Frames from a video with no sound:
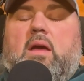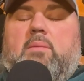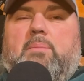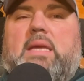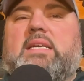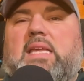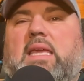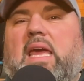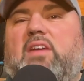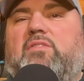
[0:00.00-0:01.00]
because it
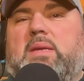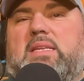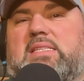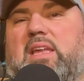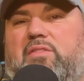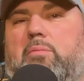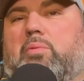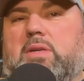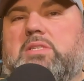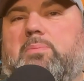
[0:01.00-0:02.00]
gave me seven
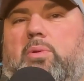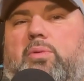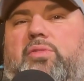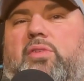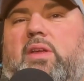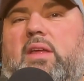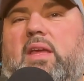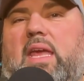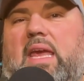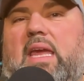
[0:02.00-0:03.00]
principles
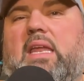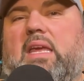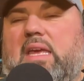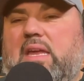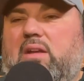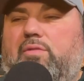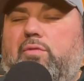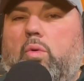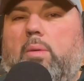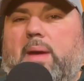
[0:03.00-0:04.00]
in a, in a
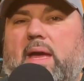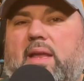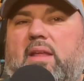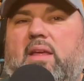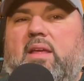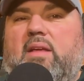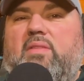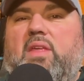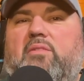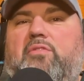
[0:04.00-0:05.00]
format
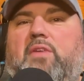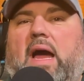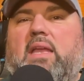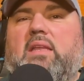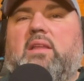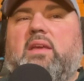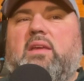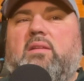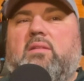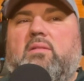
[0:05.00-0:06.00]
that
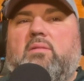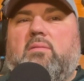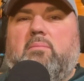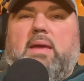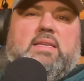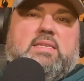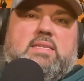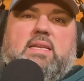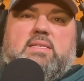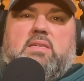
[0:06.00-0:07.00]
finally made
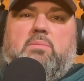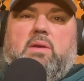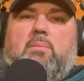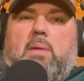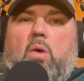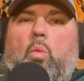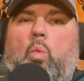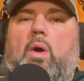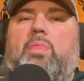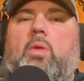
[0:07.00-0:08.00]
sense to me about
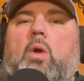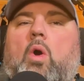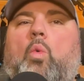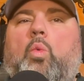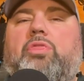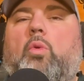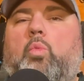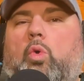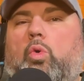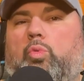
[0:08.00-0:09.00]
what, what the
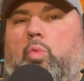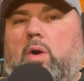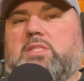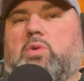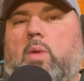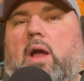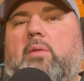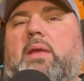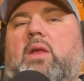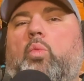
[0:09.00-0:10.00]
world was
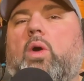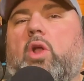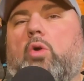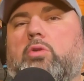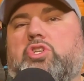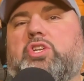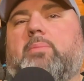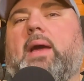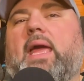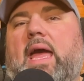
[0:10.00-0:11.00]
around me and what
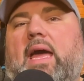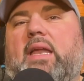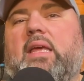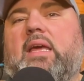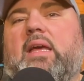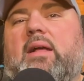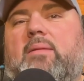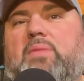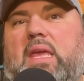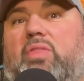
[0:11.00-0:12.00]
ownership I had
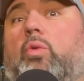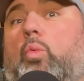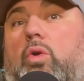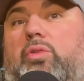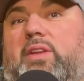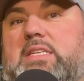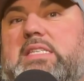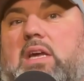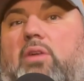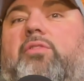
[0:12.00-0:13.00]
in the world
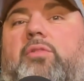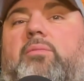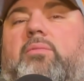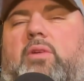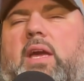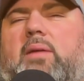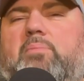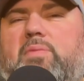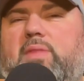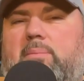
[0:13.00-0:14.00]
itself. Okay.
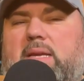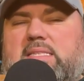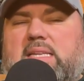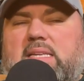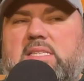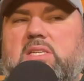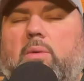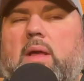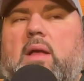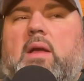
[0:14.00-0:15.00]
That makes sense. So